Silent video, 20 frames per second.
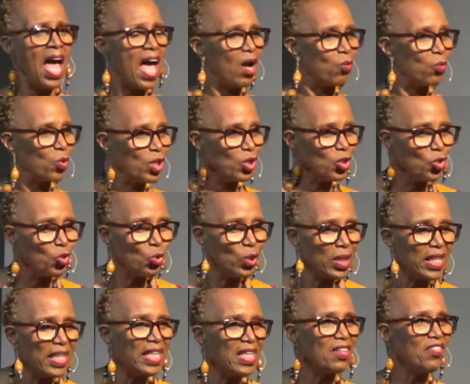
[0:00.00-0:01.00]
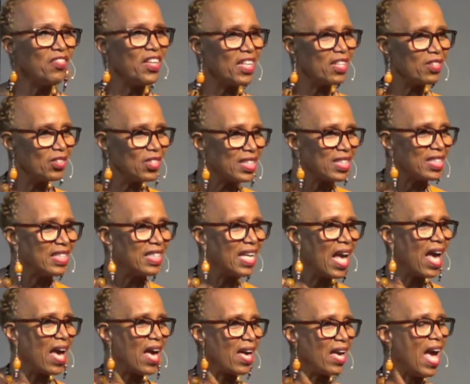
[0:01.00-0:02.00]
And when you leave here
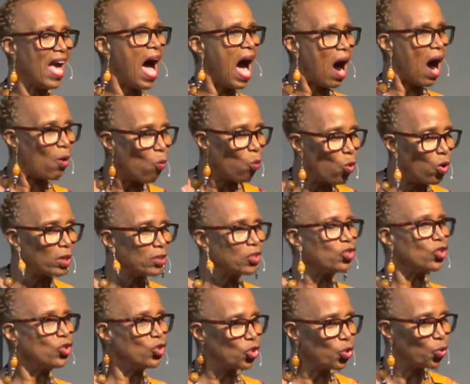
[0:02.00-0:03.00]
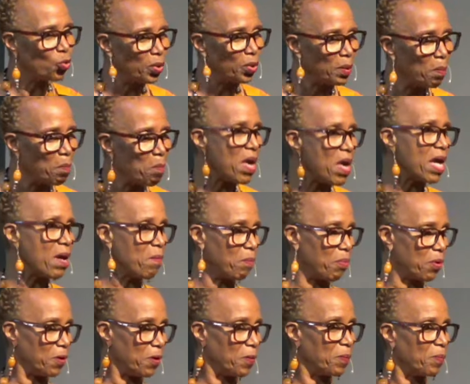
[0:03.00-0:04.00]
today, I want you to
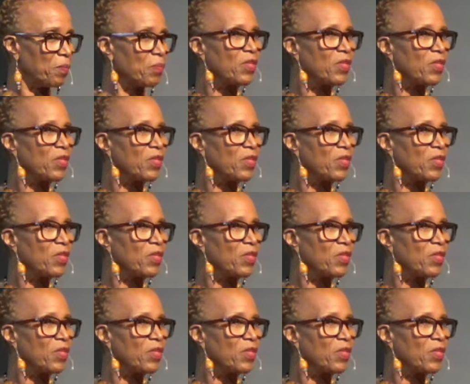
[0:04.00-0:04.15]
remember